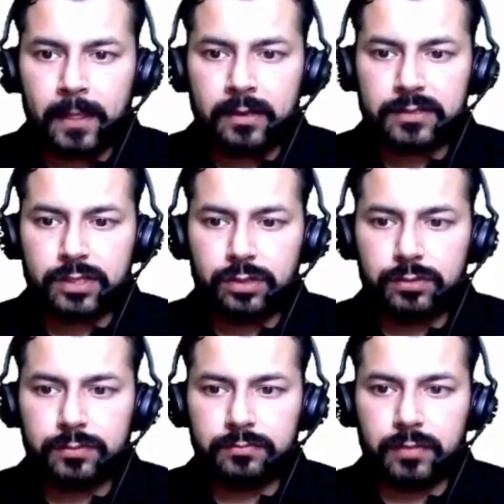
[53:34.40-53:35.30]
So
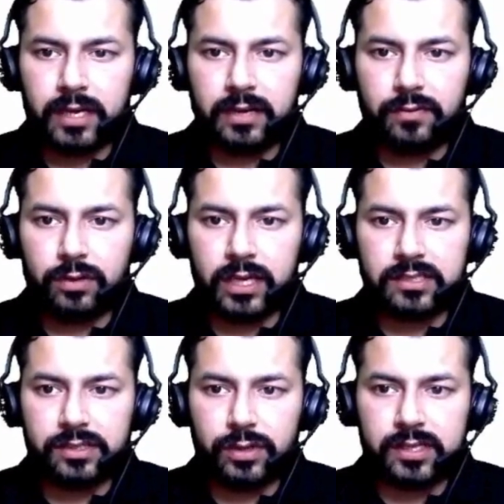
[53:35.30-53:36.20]
by default, as
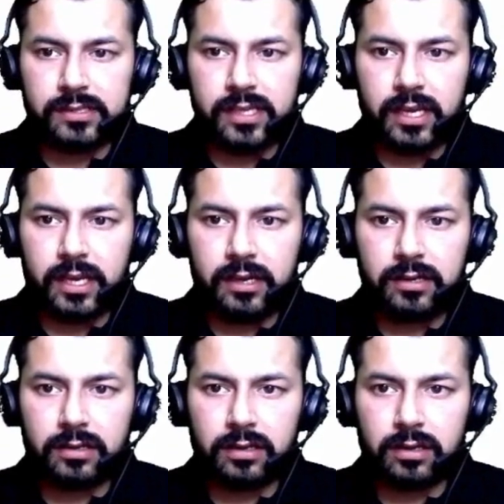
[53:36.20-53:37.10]
you can see here,
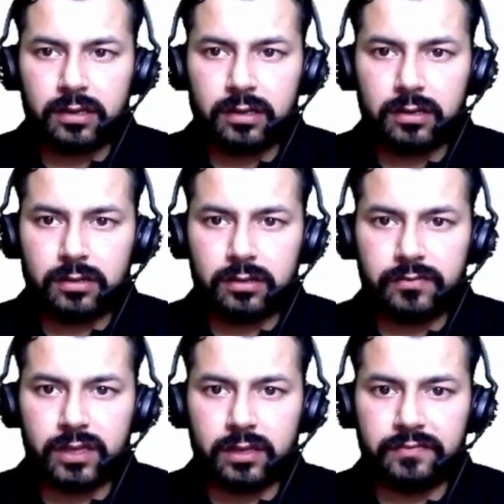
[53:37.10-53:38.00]

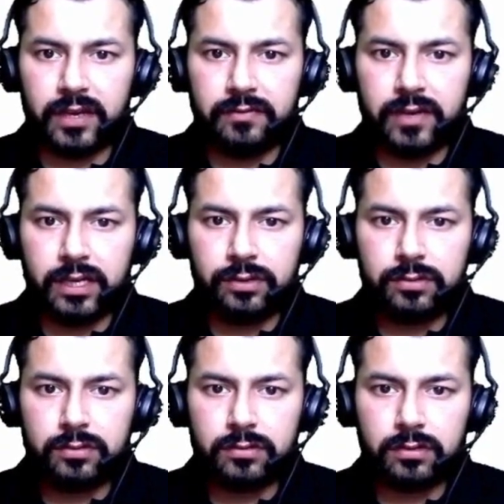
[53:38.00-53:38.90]
with the fill value,
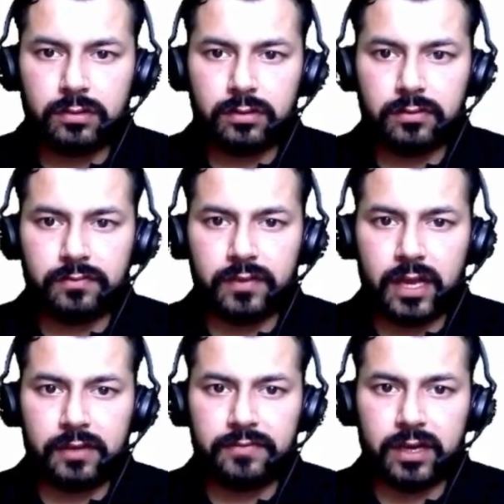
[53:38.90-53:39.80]
we
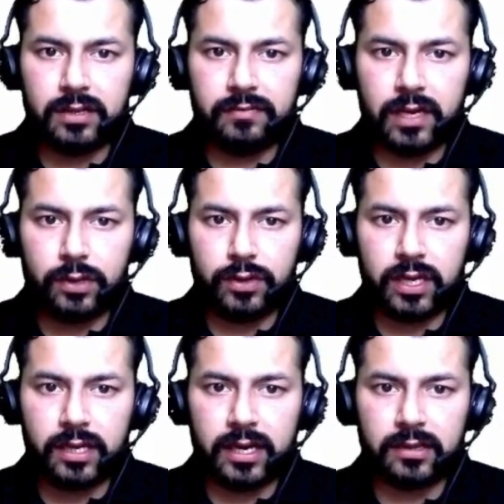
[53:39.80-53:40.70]
have filled the value
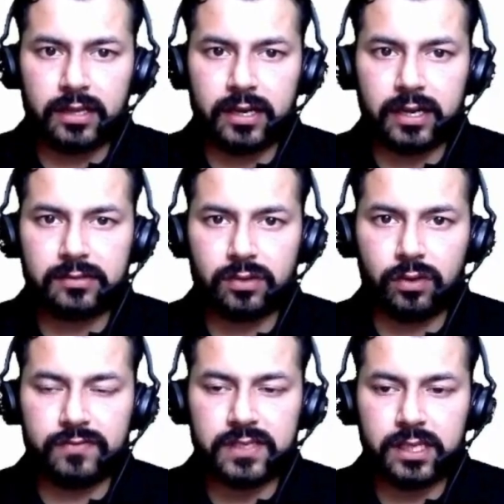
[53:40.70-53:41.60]
here at the index
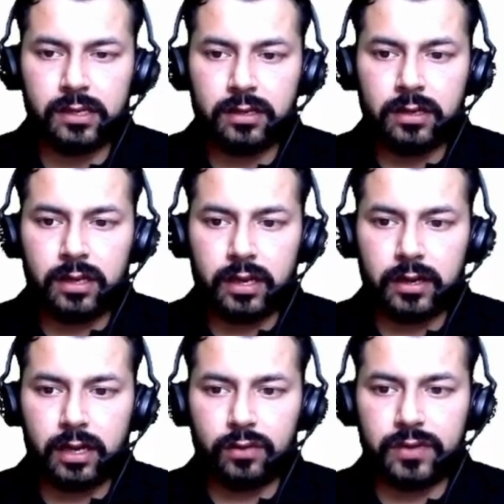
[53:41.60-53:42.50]
of C, and
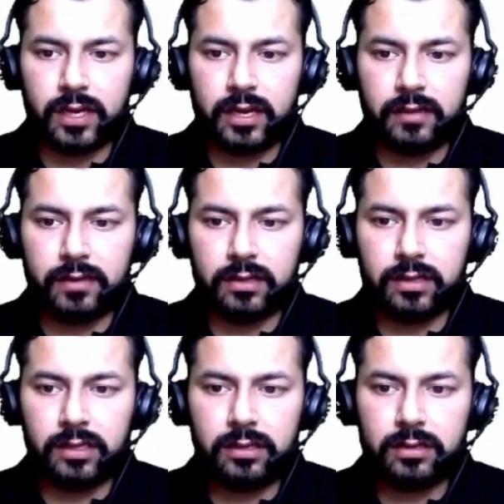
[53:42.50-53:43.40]
now we are having
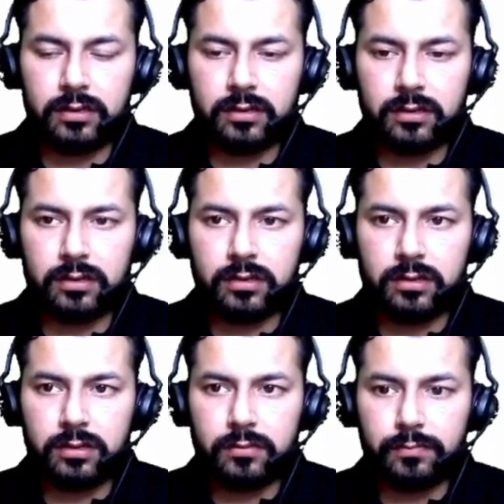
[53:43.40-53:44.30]
the
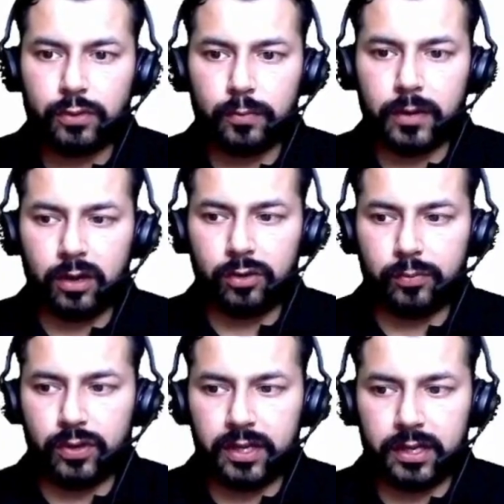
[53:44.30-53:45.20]
proper
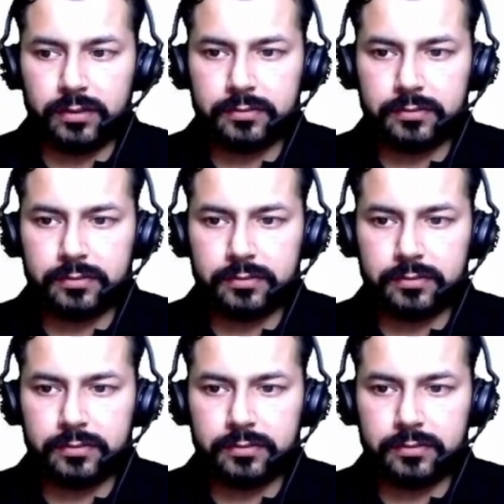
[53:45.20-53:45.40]
output here.